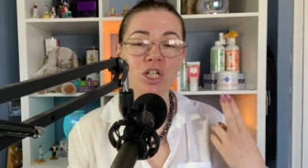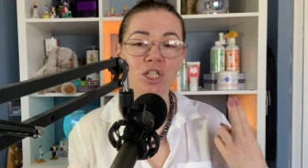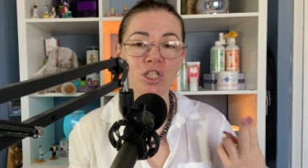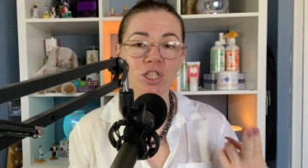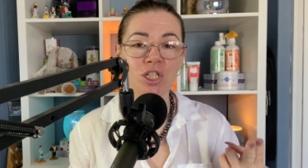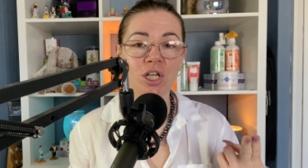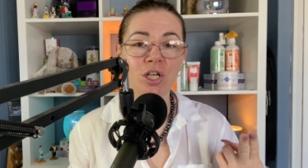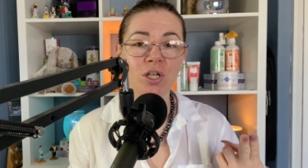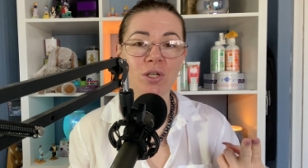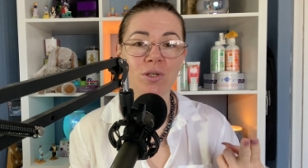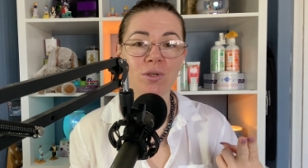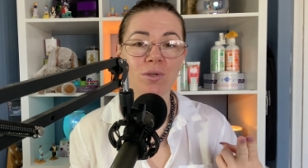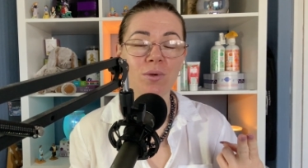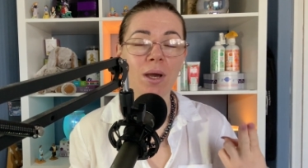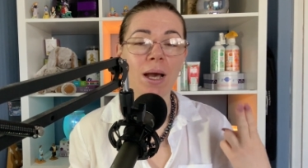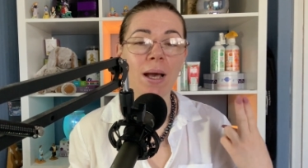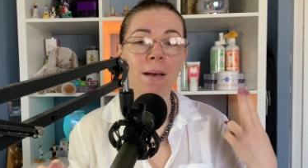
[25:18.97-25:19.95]

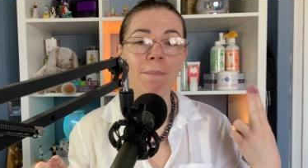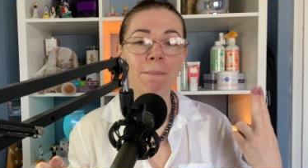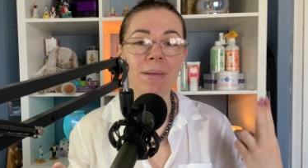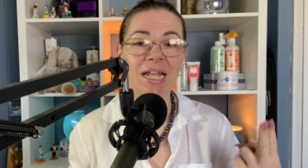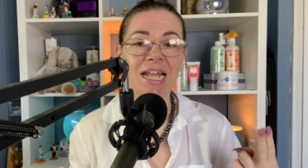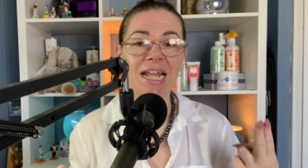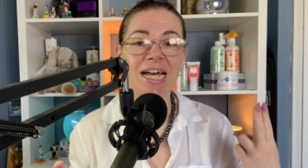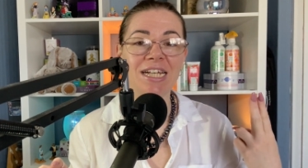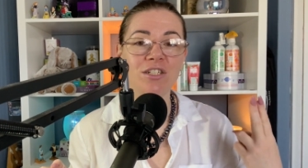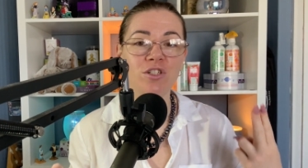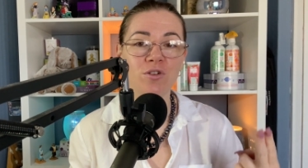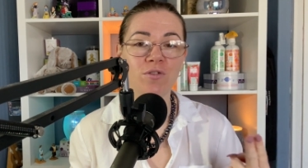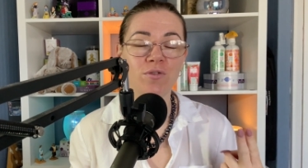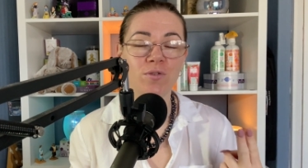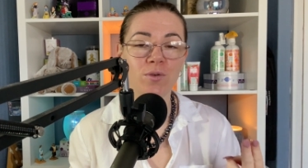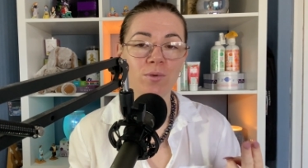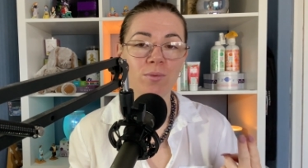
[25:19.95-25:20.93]
2, plan your
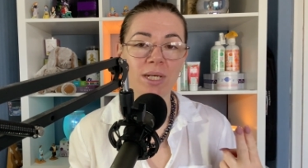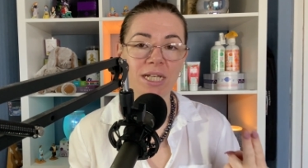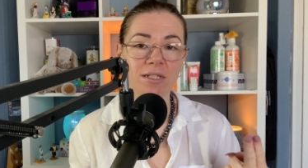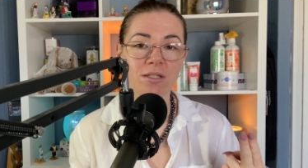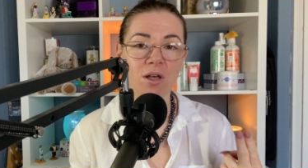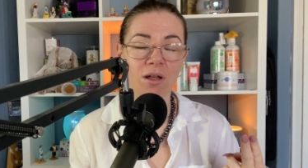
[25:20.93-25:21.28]
4 weeks